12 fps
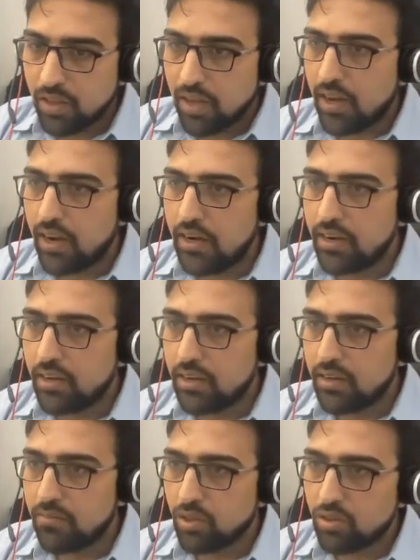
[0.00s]
and
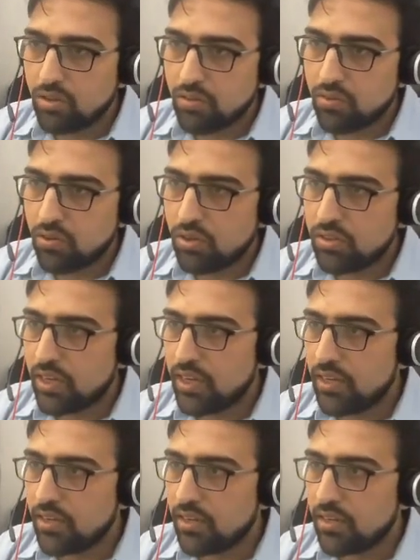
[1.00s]
the flow
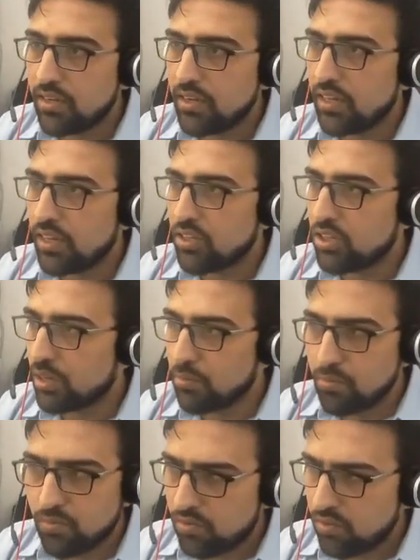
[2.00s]
designer, the integration
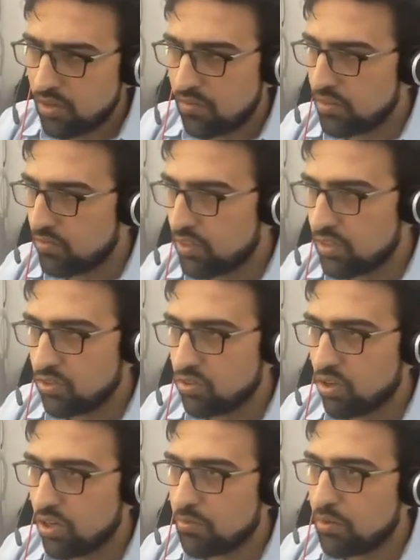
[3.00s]
hub, whatever we
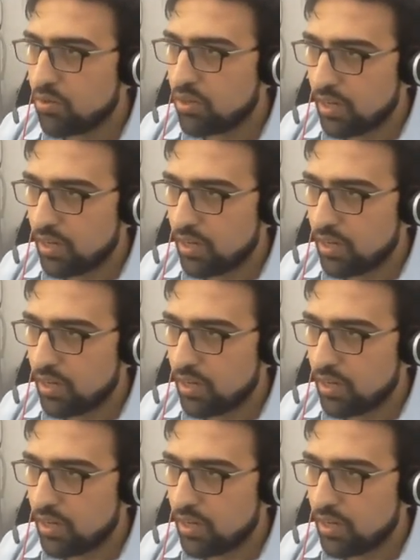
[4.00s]
just talked about.